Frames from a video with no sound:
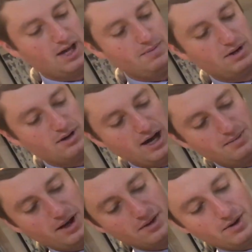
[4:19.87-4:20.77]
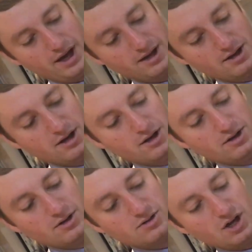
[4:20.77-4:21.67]
a type of cloud, by the way.
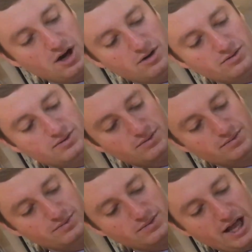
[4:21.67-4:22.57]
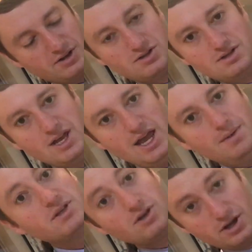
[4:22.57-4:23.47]
So now
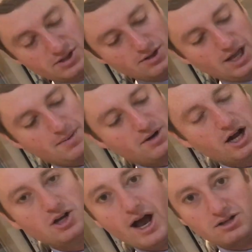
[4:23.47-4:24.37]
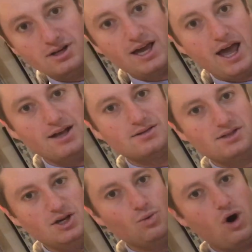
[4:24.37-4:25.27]
steam is also a type of cloud. You actually can't
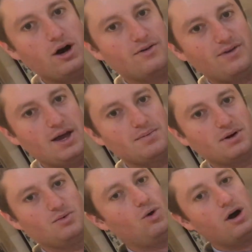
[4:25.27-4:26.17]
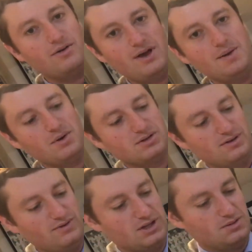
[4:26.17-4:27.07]
see water vapor. Water vapor is
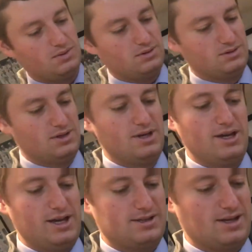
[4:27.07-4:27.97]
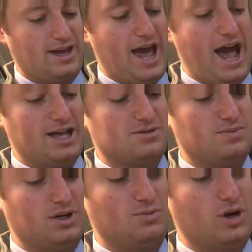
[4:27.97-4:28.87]
invisible. It's a gas,
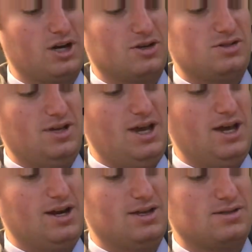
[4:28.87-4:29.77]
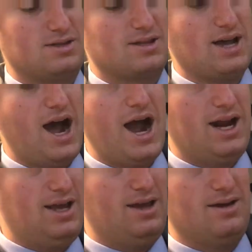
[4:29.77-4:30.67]
but what you're seeing is the
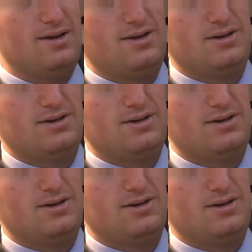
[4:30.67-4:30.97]
tiny